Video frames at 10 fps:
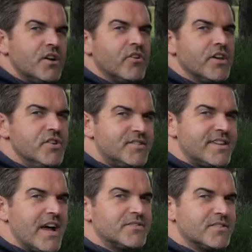Right, hood's
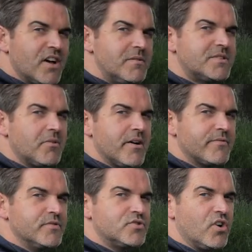down, so time to go out
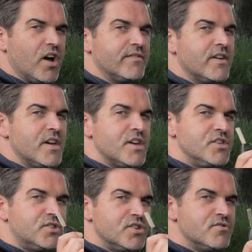for a drive. You
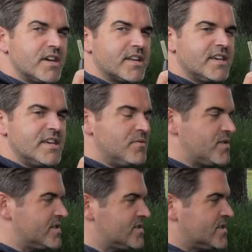do get a key with
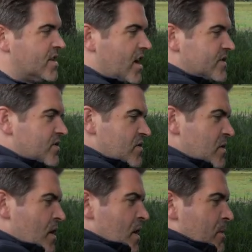this to turn, so you
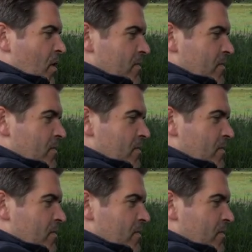pop